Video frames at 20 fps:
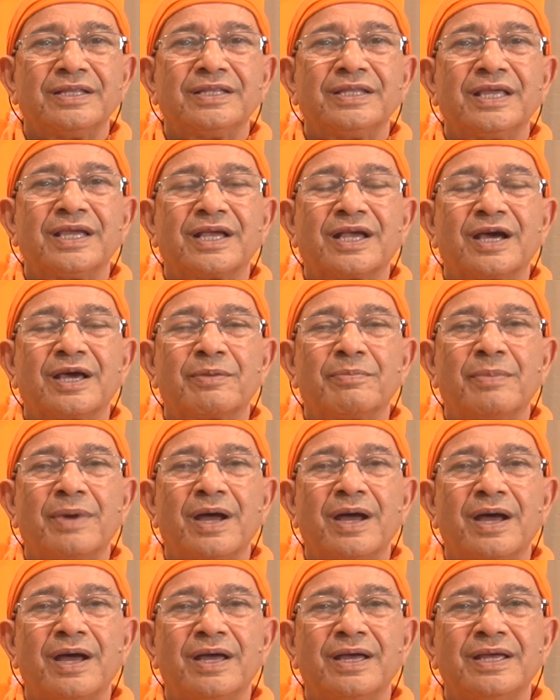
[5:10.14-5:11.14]
the
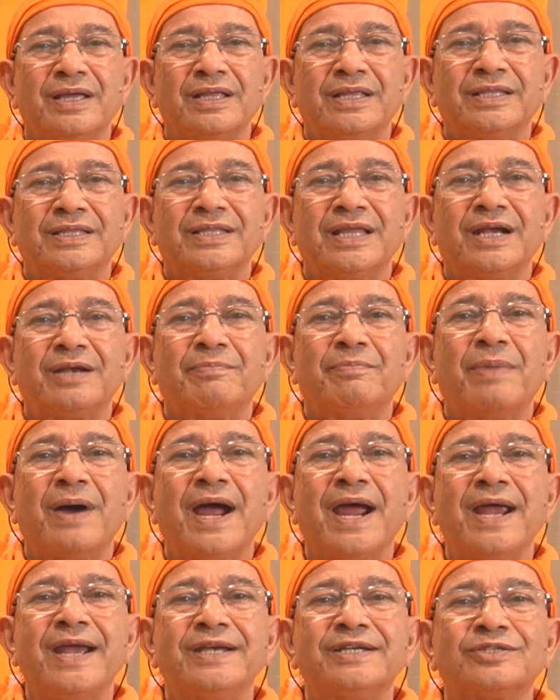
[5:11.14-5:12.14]
karma that
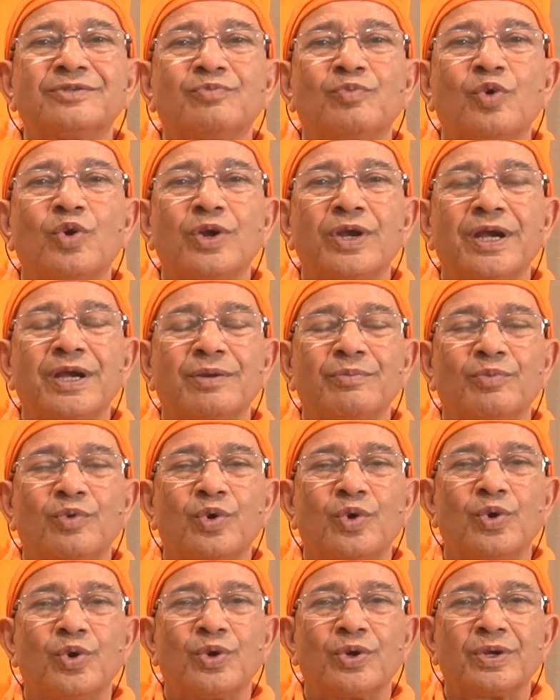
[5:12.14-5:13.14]
binds more and
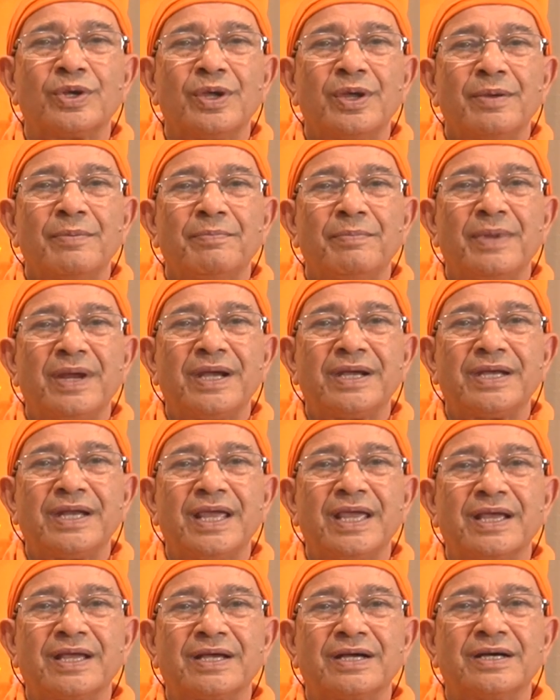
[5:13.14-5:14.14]
more, may
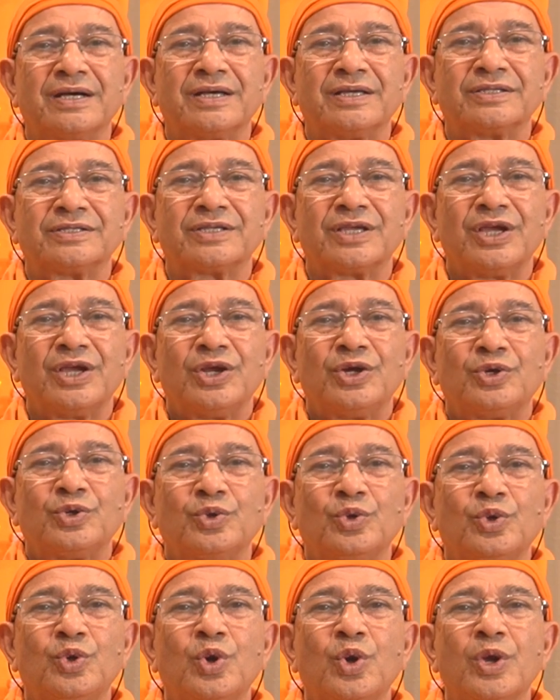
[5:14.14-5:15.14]
take us
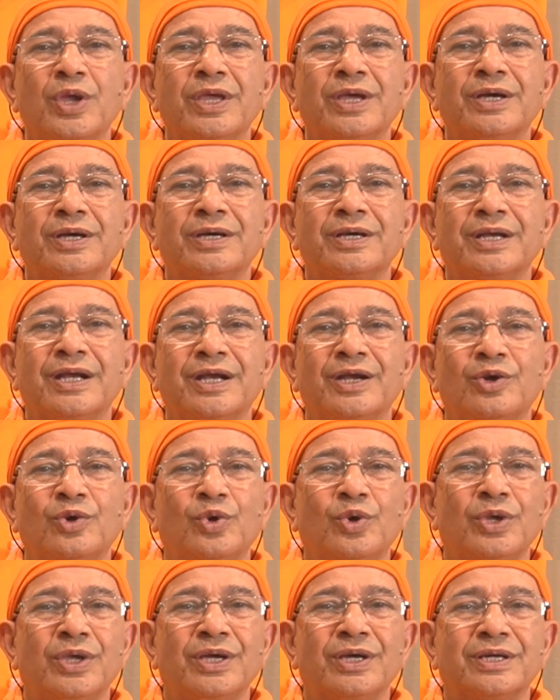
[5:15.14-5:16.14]
to lower and
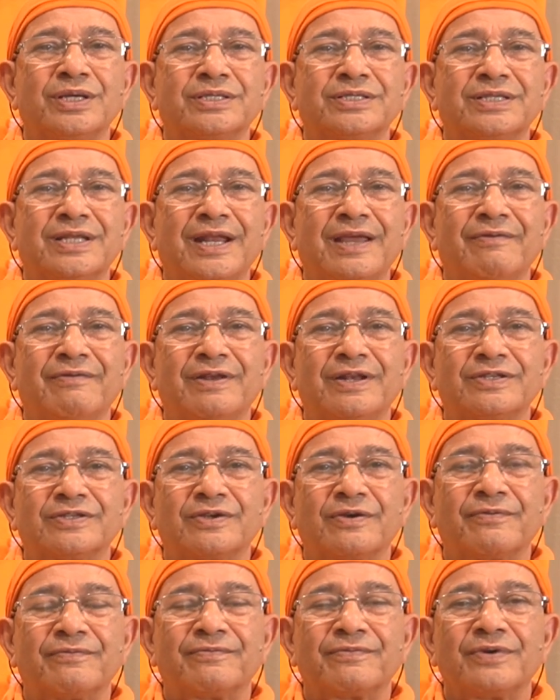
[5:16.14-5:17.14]
lower levels
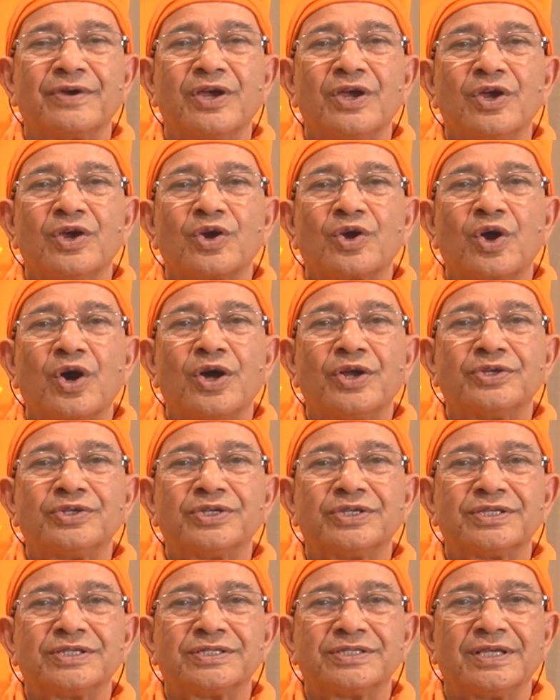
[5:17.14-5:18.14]
of
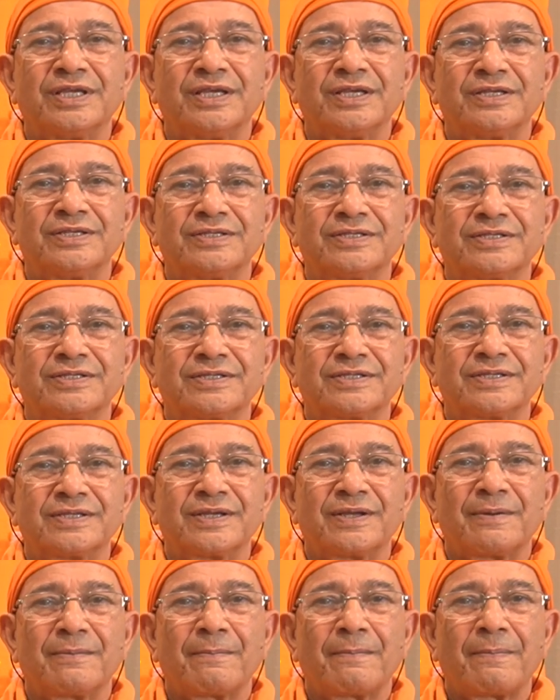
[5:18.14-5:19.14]
consciousness.